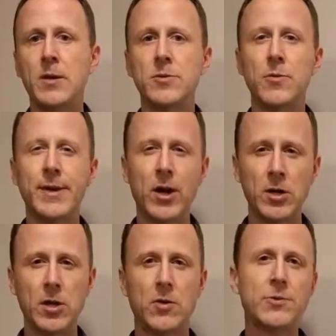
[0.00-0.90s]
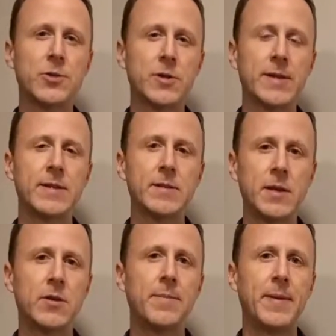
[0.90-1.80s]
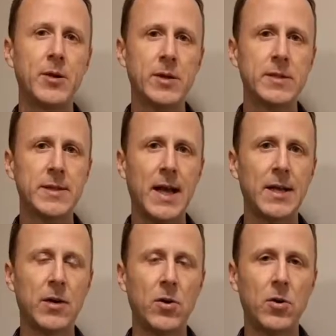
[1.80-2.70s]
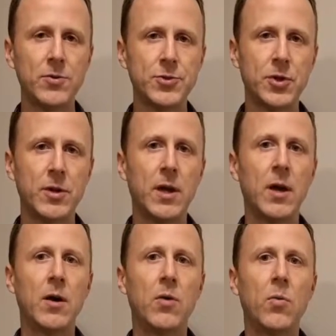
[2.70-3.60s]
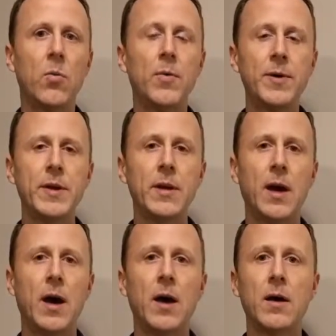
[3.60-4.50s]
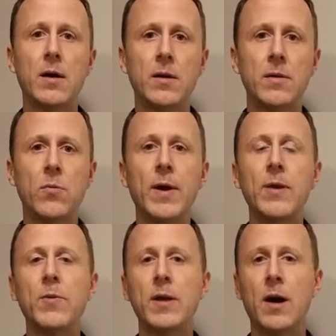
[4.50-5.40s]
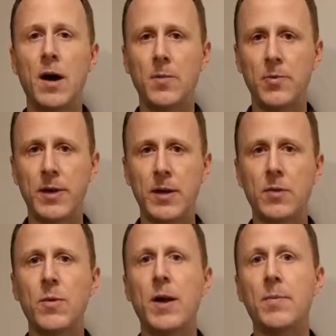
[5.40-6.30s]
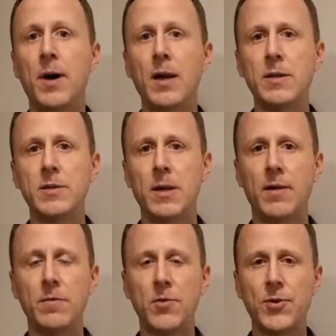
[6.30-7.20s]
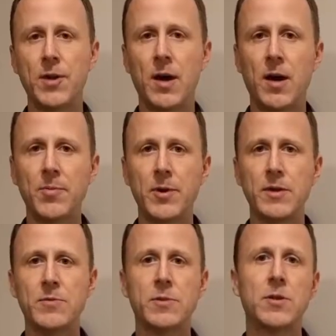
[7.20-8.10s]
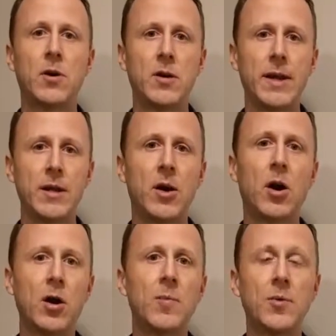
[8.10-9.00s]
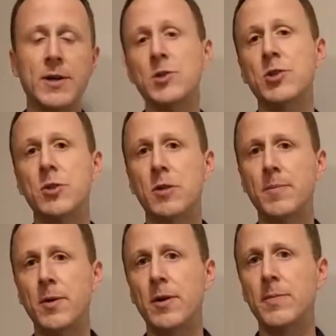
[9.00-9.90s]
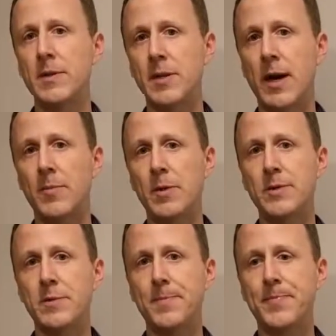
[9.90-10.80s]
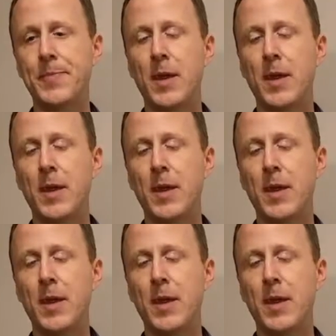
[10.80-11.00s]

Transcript: So in our culture, in the standard American diet culture, the way we operate, the way our bodies have learned to operate is what's called a carb or a sugar burning metabolism.